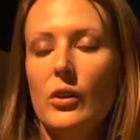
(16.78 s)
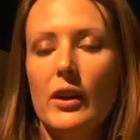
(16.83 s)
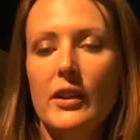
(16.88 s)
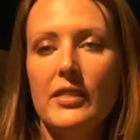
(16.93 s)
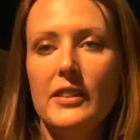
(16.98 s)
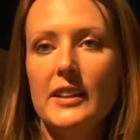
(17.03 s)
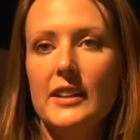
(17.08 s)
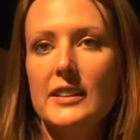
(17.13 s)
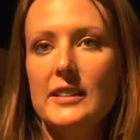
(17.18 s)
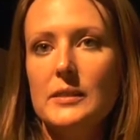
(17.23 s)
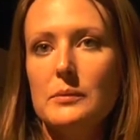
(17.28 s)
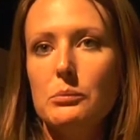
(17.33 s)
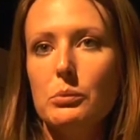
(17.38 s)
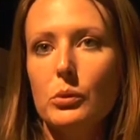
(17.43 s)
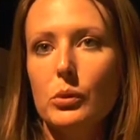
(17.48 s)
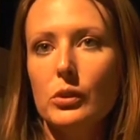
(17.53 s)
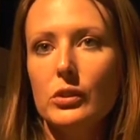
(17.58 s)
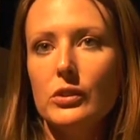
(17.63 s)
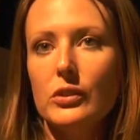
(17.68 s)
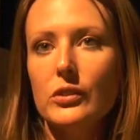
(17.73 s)
I think it's
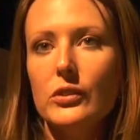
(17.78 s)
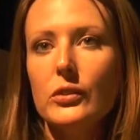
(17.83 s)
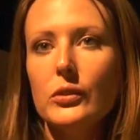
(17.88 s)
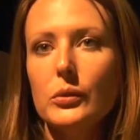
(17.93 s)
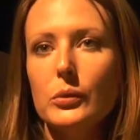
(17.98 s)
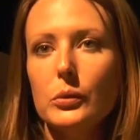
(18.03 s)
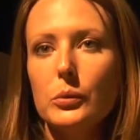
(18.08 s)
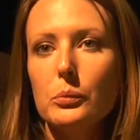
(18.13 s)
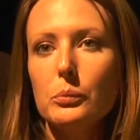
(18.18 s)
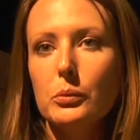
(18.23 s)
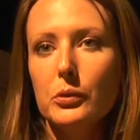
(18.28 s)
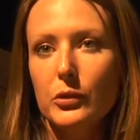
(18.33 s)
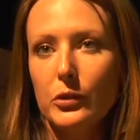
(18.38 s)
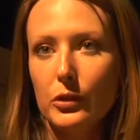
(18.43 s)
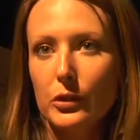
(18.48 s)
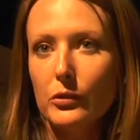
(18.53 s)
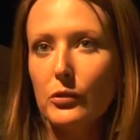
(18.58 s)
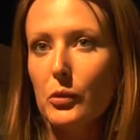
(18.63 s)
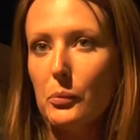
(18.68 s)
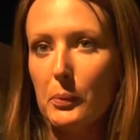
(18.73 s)
important to
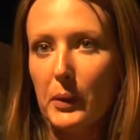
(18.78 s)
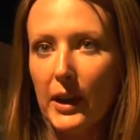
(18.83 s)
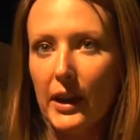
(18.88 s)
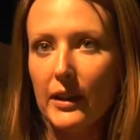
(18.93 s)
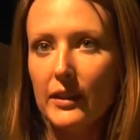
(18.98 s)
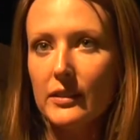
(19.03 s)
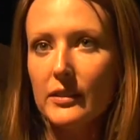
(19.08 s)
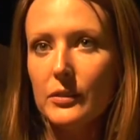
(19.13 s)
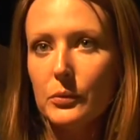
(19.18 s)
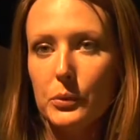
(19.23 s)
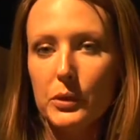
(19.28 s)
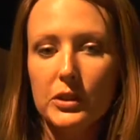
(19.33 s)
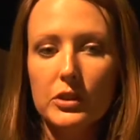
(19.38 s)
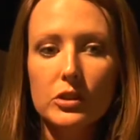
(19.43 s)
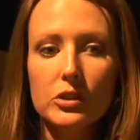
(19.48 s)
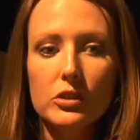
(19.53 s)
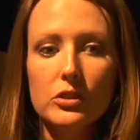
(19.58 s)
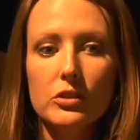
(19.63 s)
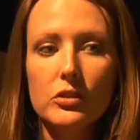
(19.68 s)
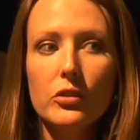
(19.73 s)
preserve the past. We
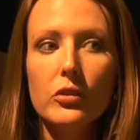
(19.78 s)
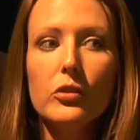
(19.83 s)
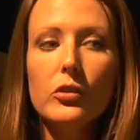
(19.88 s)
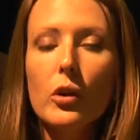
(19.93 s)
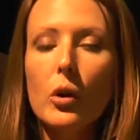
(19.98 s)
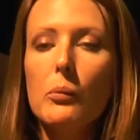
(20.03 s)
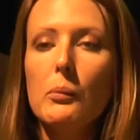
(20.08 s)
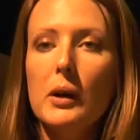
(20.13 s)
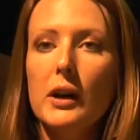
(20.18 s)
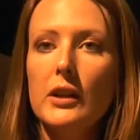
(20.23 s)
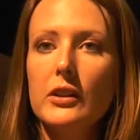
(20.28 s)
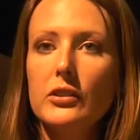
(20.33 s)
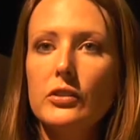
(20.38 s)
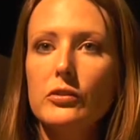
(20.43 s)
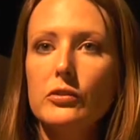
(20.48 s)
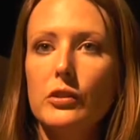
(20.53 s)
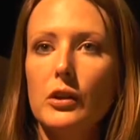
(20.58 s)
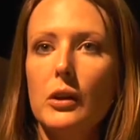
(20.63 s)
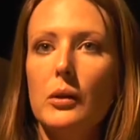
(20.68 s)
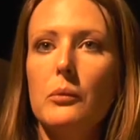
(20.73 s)
learn so much
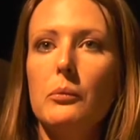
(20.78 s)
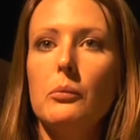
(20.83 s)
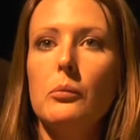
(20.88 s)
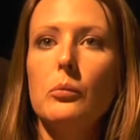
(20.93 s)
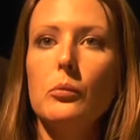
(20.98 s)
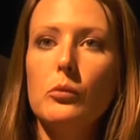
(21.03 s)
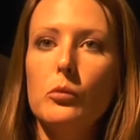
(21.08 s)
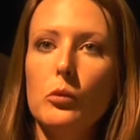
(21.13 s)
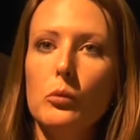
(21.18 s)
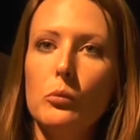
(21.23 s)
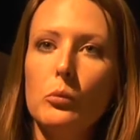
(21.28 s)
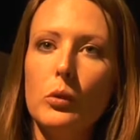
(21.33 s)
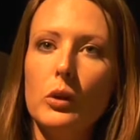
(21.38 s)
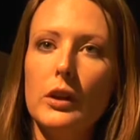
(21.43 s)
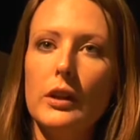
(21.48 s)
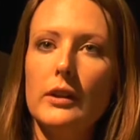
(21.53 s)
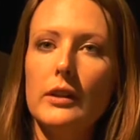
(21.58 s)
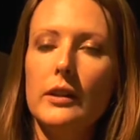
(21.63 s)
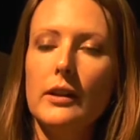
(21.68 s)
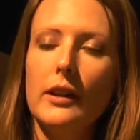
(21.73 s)
from
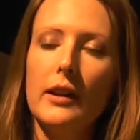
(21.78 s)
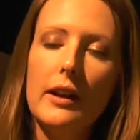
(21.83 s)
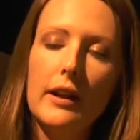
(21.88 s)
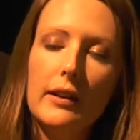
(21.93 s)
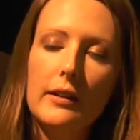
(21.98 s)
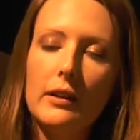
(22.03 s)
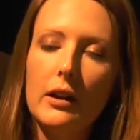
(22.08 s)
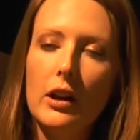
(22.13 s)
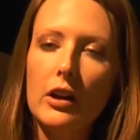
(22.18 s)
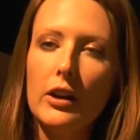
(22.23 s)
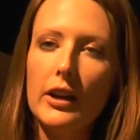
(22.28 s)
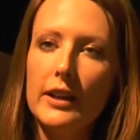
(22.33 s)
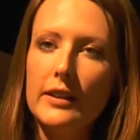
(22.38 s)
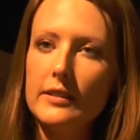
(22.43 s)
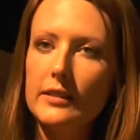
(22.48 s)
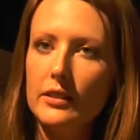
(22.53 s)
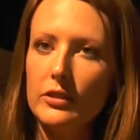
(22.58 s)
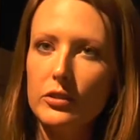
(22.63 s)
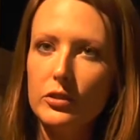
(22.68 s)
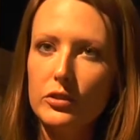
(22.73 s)
what our
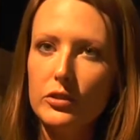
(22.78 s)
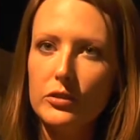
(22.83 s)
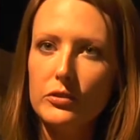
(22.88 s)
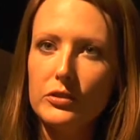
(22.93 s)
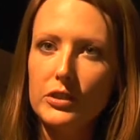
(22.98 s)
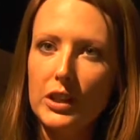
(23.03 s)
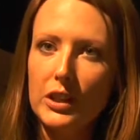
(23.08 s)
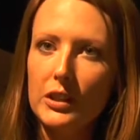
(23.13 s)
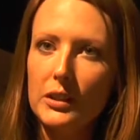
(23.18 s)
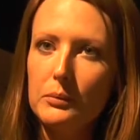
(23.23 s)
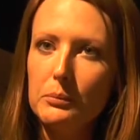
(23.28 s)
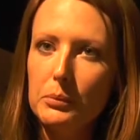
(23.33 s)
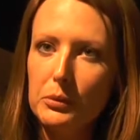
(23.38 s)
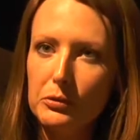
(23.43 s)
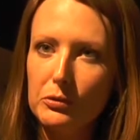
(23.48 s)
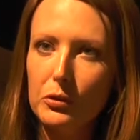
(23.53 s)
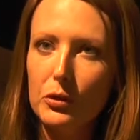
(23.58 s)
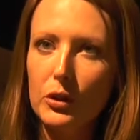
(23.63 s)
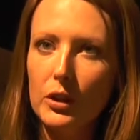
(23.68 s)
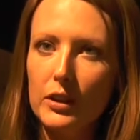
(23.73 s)
ancestors have done
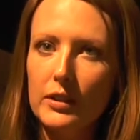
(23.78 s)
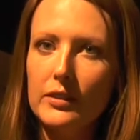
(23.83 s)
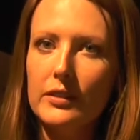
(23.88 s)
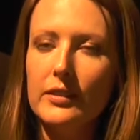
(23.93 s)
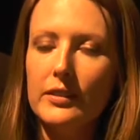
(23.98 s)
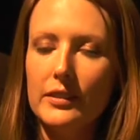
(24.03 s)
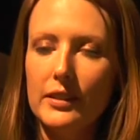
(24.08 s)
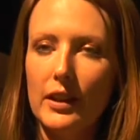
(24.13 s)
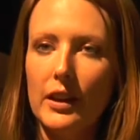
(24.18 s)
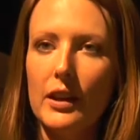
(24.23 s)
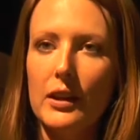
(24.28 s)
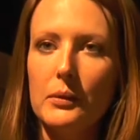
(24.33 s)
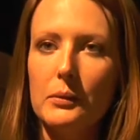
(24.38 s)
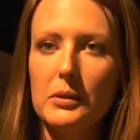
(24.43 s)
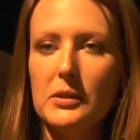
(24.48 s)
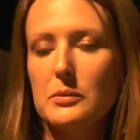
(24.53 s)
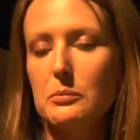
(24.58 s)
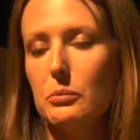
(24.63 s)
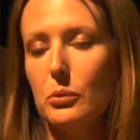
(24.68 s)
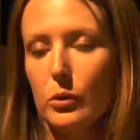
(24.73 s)
before us.
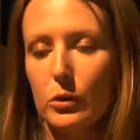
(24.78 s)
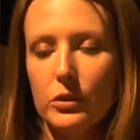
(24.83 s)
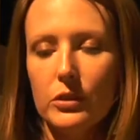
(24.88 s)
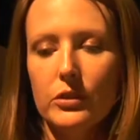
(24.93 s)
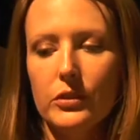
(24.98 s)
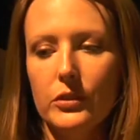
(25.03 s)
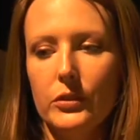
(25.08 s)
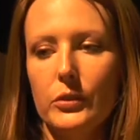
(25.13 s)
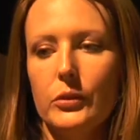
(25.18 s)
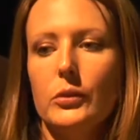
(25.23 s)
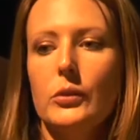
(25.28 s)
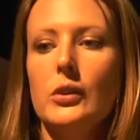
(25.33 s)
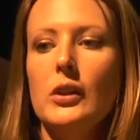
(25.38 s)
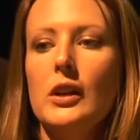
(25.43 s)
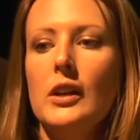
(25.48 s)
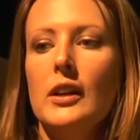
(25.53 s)
It's important to